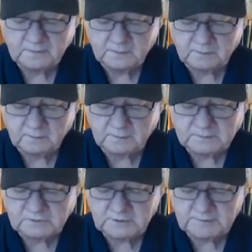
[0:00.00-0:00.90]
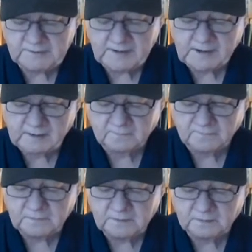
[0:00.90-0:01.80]
Number 3, Jiminator,
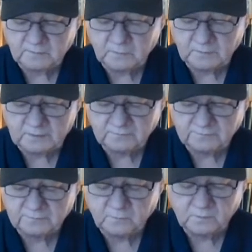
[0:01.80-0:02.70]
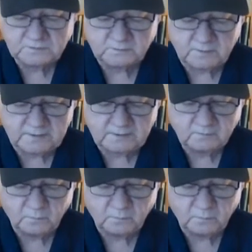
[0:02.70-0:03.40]
hit the board in 4 straight,